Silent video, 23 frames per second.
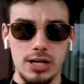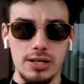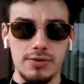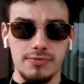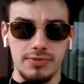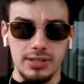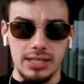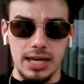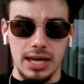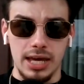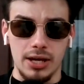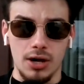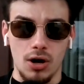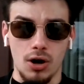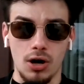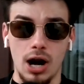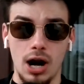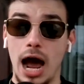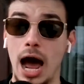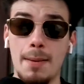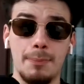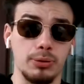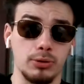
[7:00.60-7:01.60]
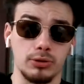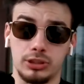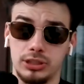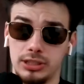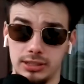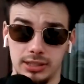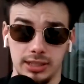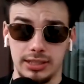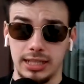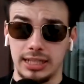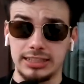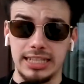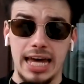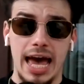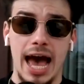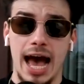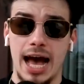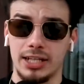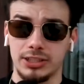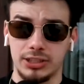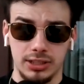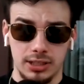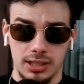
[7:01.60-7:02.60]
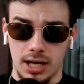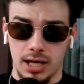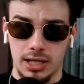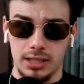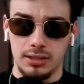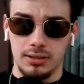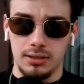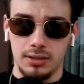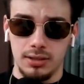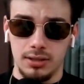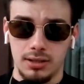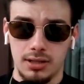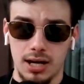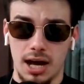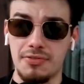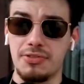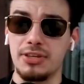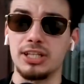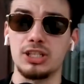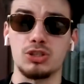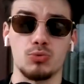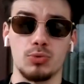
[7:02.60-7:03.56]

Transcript: of VAR. I personally think that's asinine. I think it's